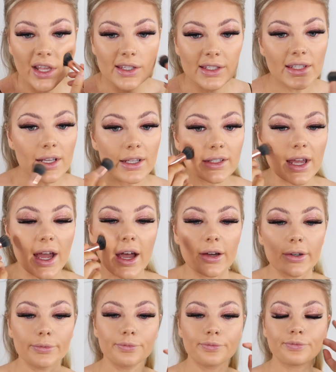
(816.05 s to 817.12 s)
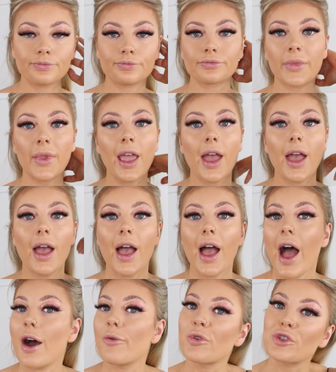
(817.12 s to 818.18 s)
sit down
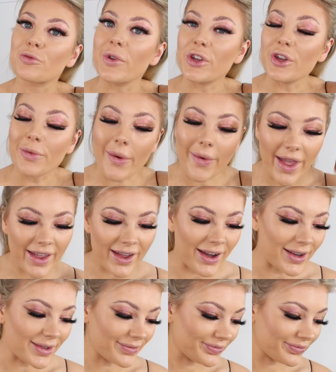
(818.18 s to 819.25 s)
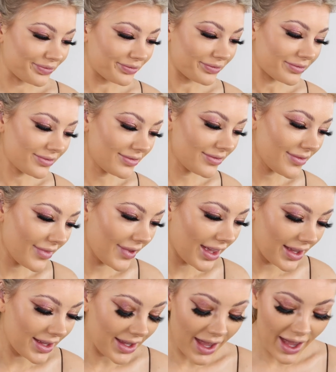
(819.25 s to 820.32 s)
and watch me do my makeup.
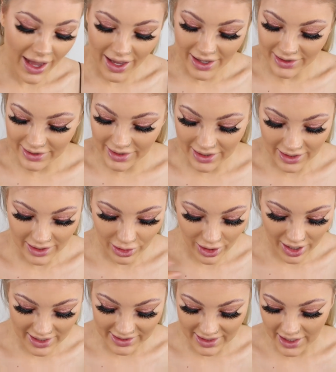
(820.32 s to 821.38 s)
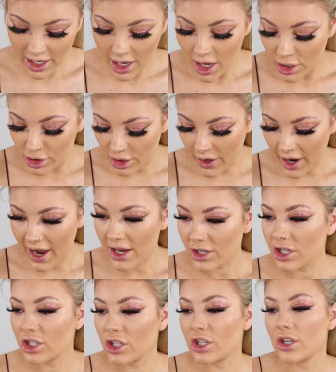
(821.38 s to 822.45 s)
Yes, crazy. So I
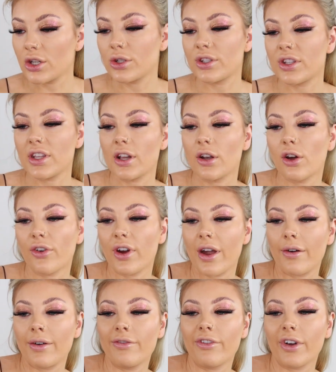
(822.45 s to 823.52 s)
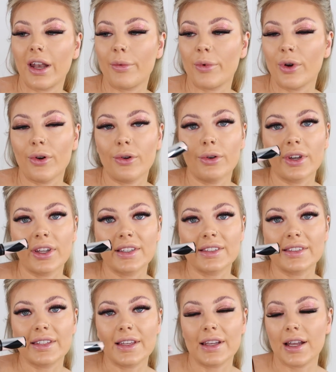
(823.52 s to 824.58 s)
actually just used the L'Oreal Infallible
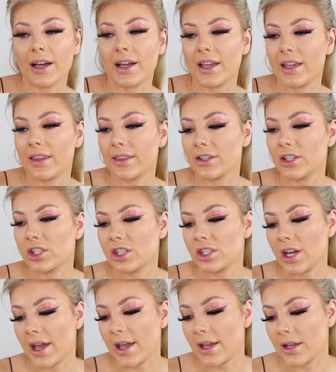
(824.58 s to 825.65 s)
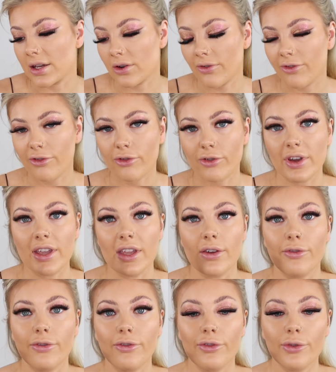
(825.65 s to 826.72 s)
Concealer in the shade
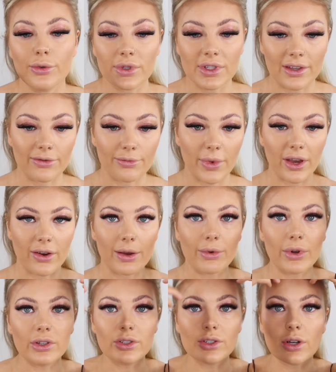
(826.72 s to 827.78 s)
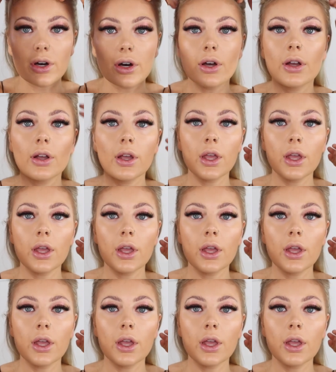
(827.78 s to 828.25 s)
340 for my contour.